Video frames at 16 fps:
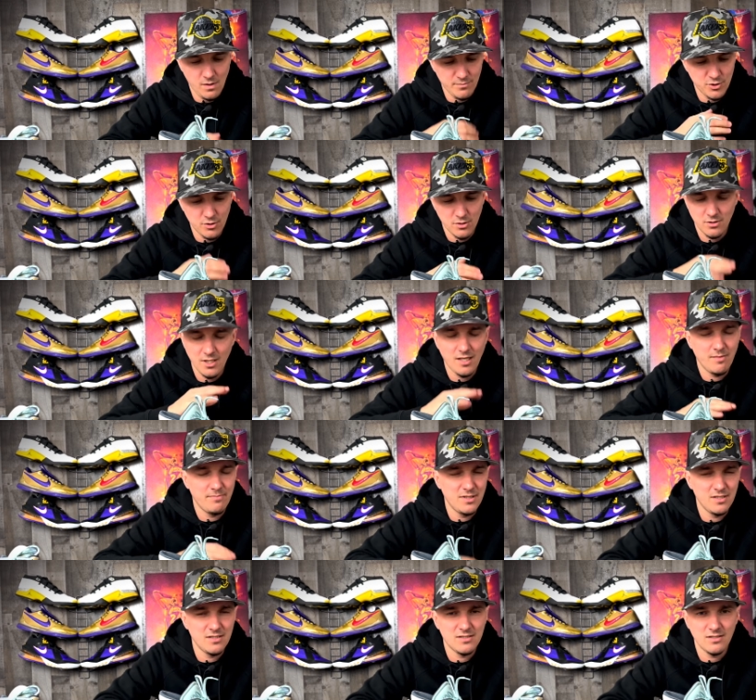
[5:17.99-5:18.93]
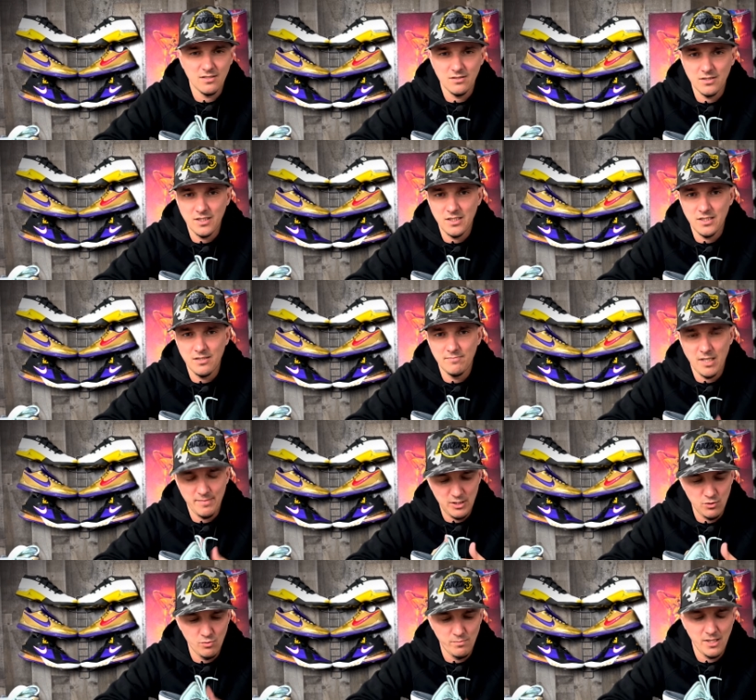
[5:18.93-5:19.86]
I'm sure a lot of bigs in the league,
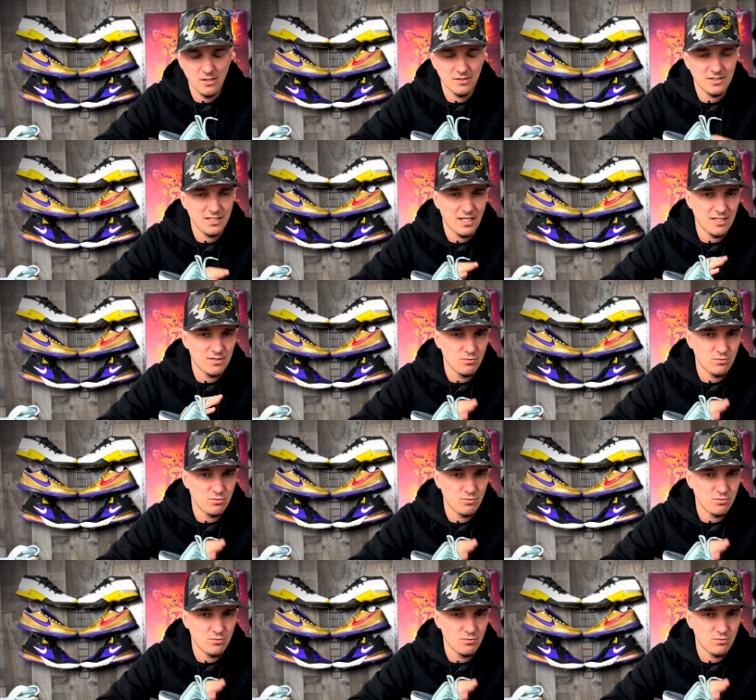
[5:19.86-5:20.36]
maybe New Balance guys,